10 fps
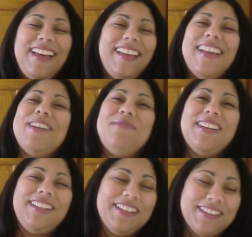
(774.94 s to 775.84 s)
yeah,
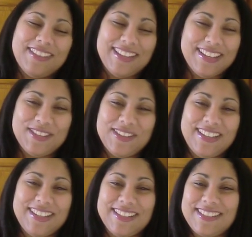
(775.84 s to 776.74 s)
but you know, it is what
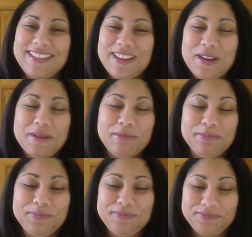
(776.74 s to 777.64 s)
it is. I
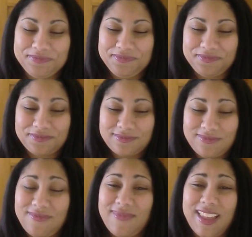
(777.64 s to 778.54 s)

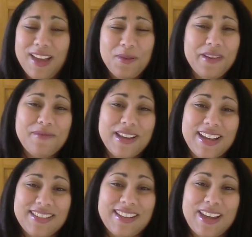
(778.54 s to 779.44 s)
hope everybody
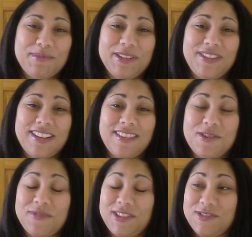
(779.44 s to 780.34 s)
has a happy new year.
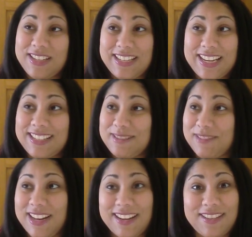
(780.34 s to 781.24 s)
Hopefully you can take
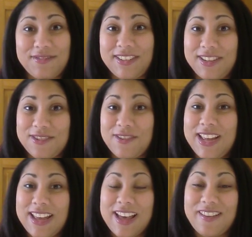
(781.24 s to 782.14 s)
something out of this video,
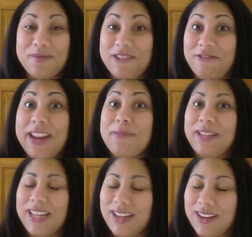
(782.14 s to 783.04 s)
out of my
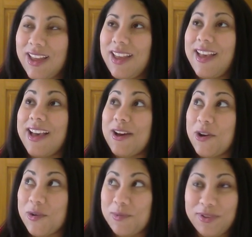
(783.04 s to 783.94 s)
rambling. I
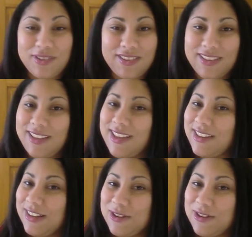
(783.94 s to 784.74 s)
hope. You